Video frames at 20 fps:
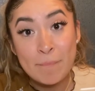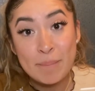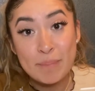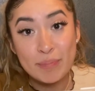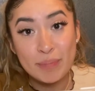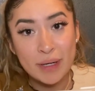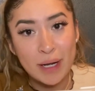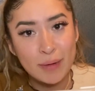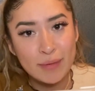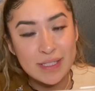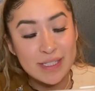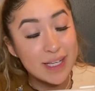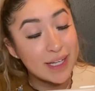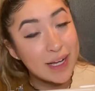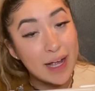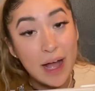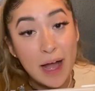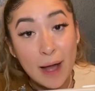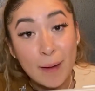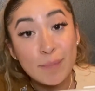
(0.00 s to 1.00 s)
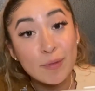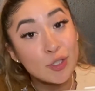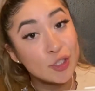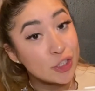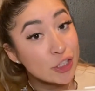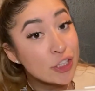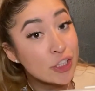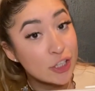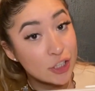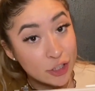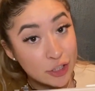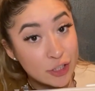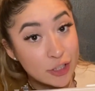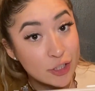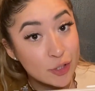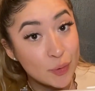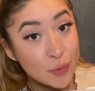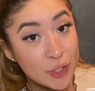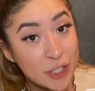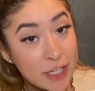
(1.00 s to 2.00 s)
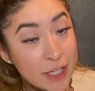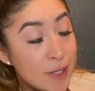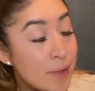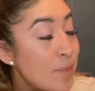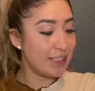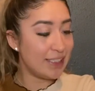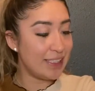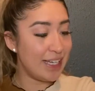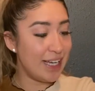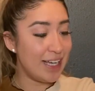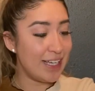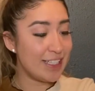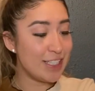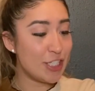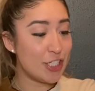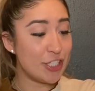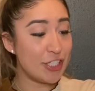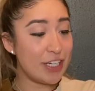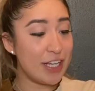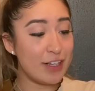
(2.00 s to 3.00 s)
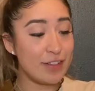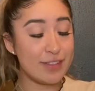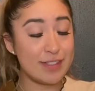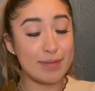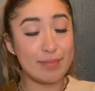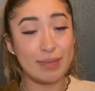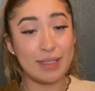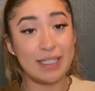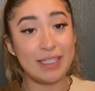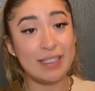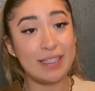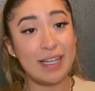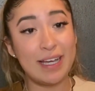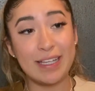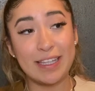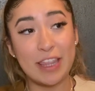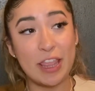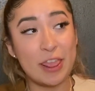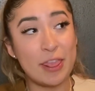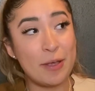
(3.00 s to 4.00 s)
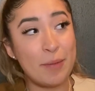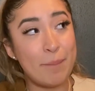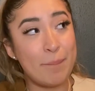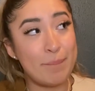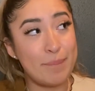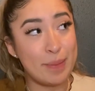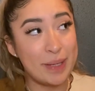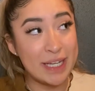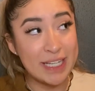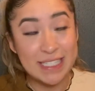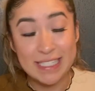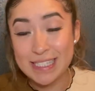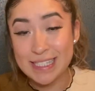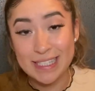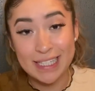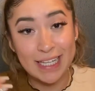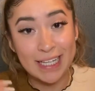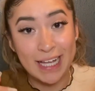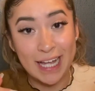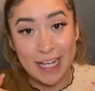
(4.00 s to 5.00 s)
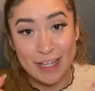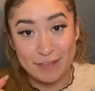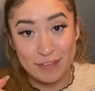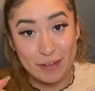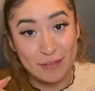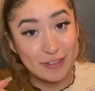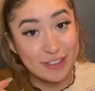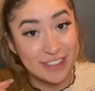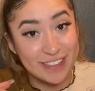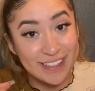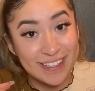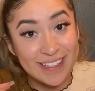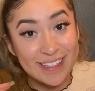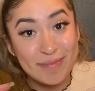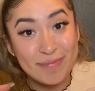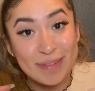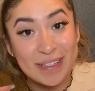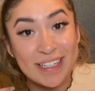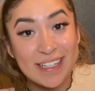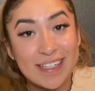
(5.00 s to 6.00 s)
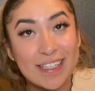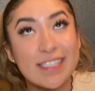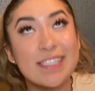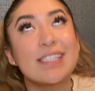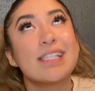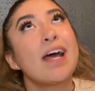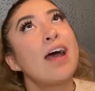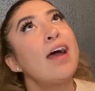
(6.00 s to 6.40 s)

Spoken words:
But I was like, I'm gonna learn, okay? Yeah, it turned out to be the best thing I've ever done, because